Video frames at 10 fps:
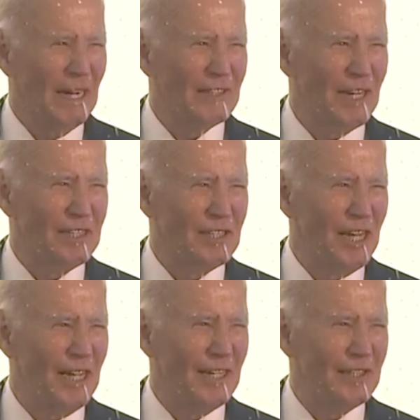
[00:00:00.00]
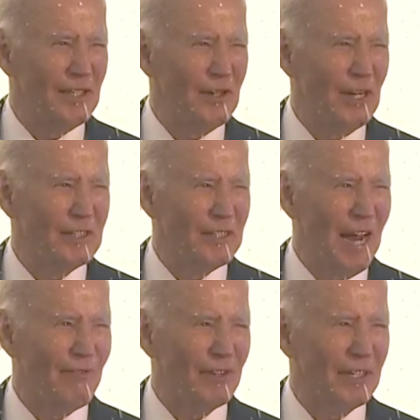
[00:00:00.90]
As I said at the U.S.
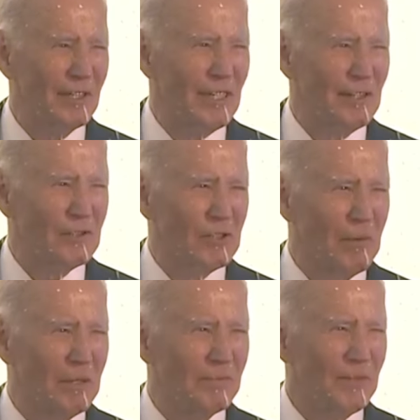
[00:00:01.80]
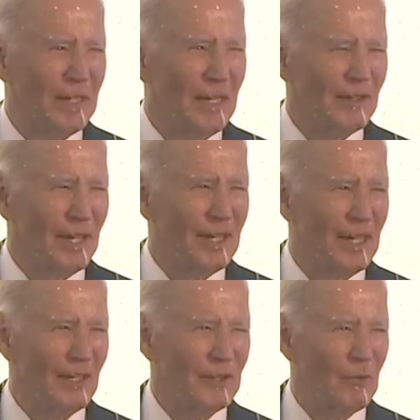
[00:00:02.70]
African Leaders Summit that I
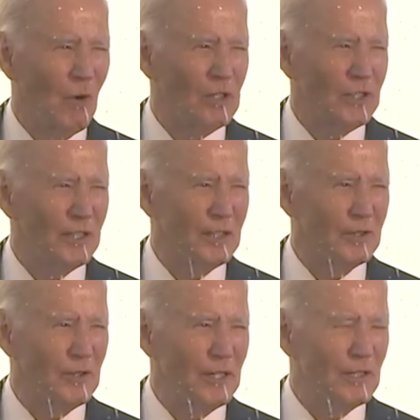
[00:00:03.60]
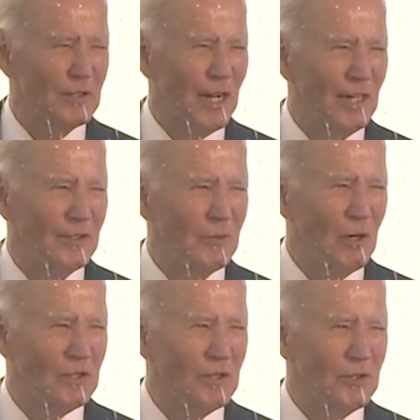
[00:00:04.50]
held in Washington 2 years
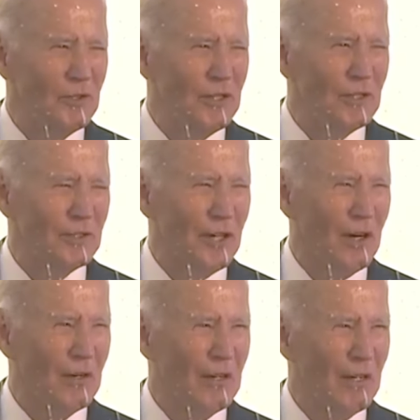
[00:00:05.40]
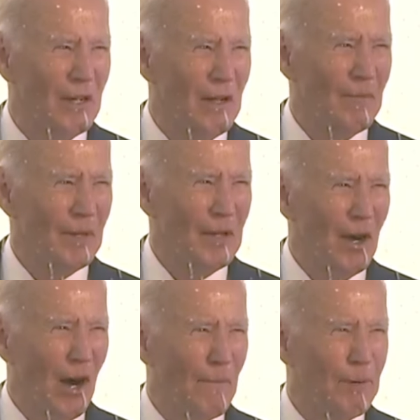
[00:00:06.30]
ago,
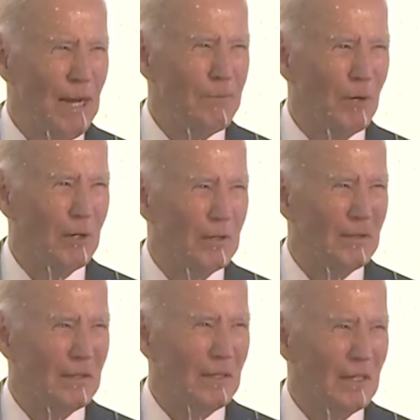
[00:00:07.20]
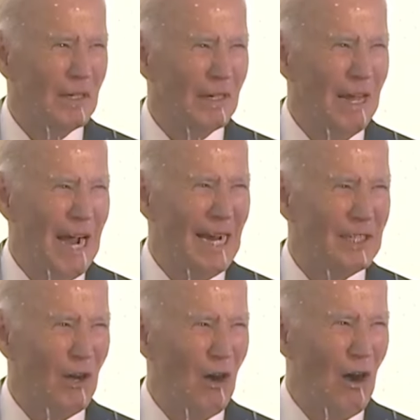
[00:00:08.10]
our people lie
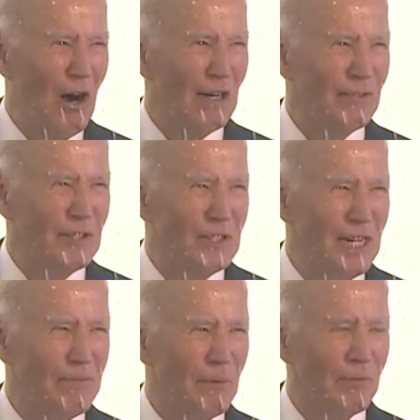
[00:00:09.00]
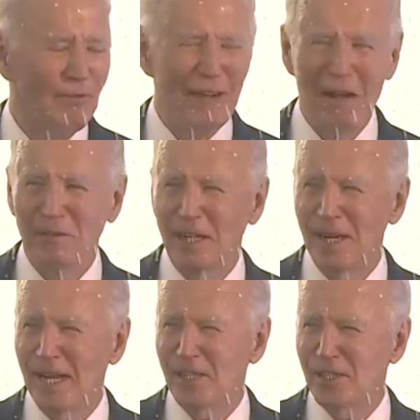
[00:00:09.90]
at the heart of the deep and profound
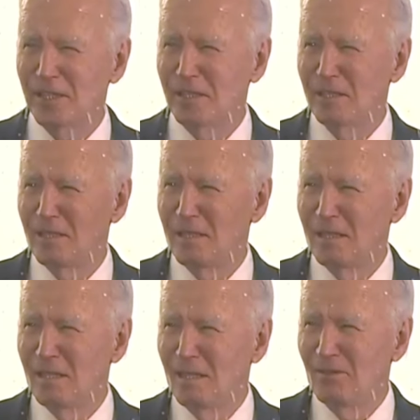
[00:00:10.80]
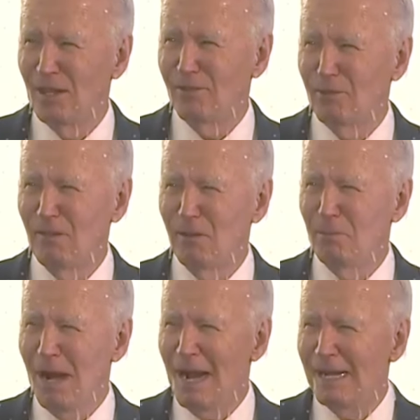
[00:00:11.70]
connection that forever
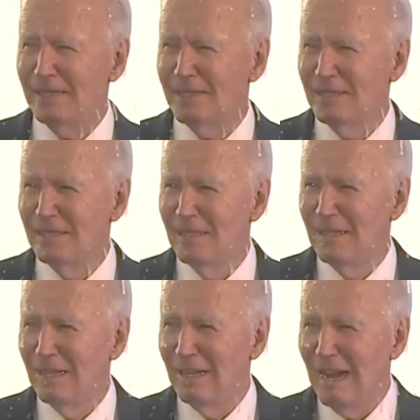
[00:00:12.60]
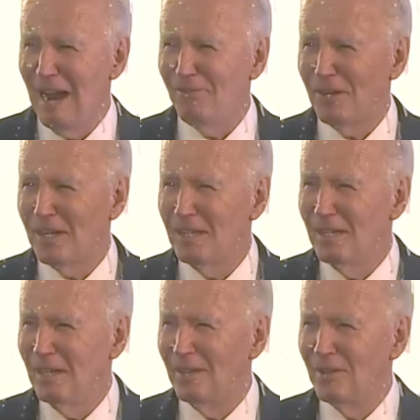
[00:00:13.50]
binds
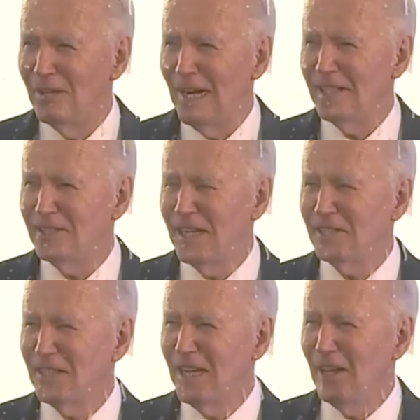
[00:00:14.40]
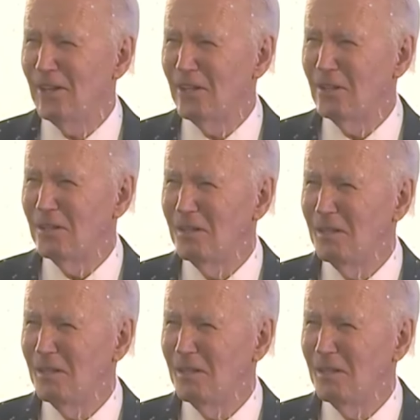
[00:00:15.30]
Africa and the United States together.